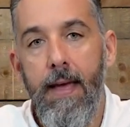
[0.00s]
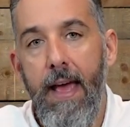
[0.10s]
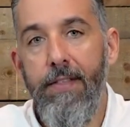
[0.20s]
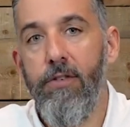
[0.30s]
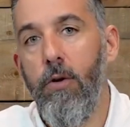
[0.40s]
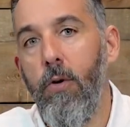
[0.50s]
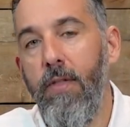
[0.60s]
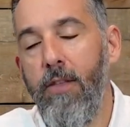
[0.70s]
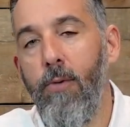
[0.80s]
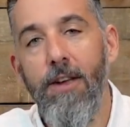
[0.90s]
And so
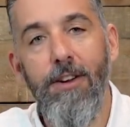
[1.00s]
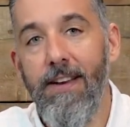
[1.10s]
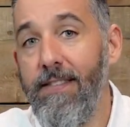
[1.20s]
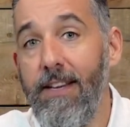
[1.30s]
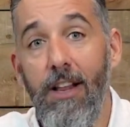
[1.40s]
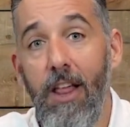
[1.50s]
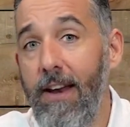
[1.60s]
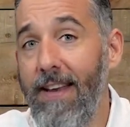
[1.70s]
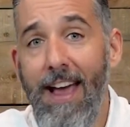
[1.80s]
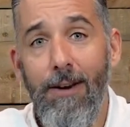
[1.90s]
that's why you're gonna see in a lot
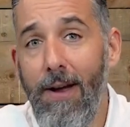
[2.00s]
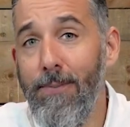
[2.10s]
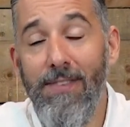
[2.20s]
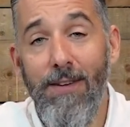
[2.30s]
of diagrams,